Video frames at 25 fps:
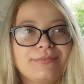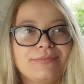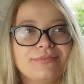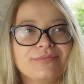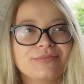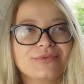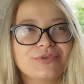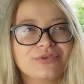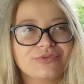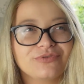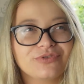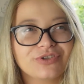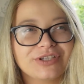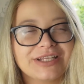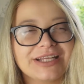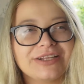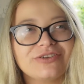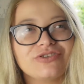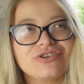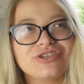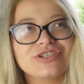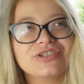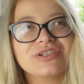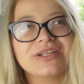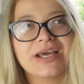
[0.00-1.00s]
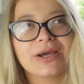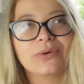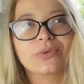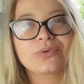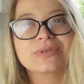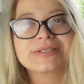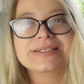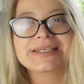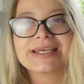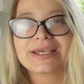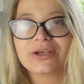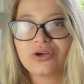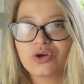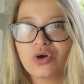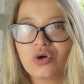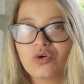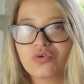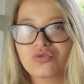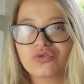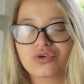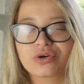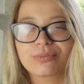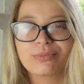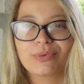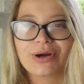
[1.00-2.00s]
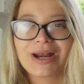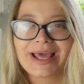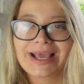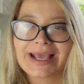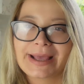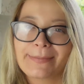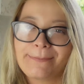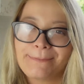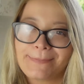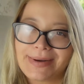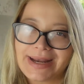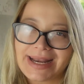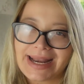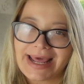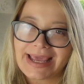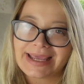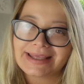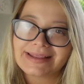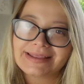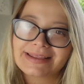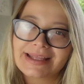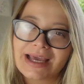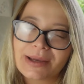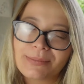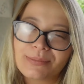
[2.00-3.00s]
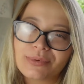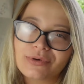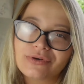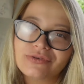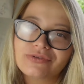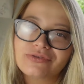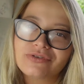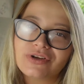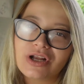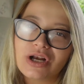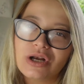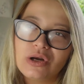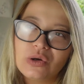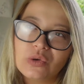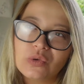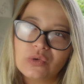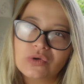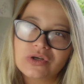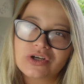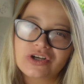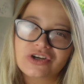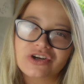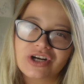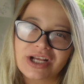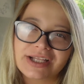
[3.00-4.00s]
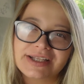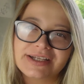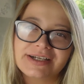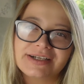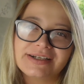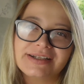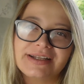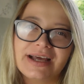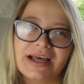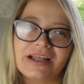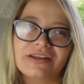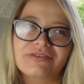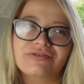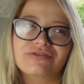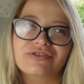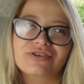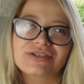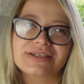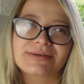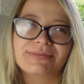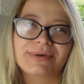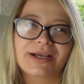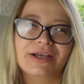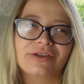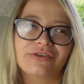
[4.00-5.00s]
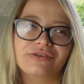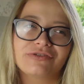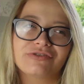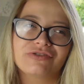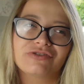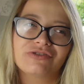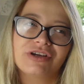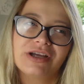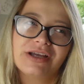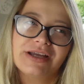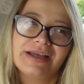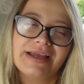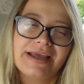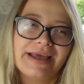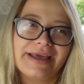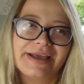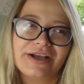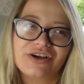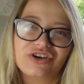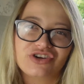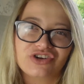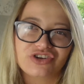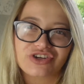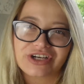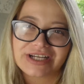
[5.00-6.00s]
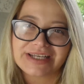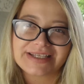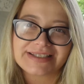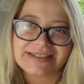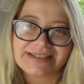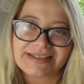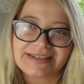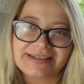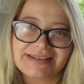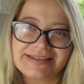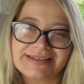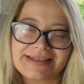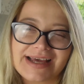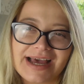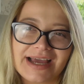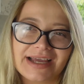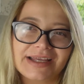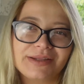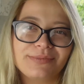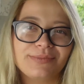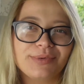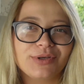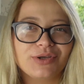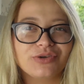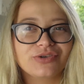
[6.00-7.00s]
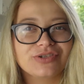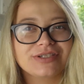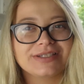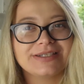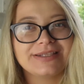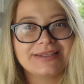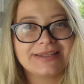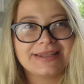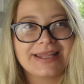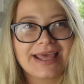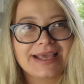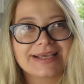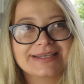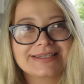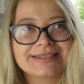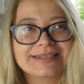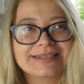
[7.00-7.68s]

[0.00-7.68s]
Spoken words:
So for that reason, I would say go for more like a plain type of look rather than for some kind of crazy design, because next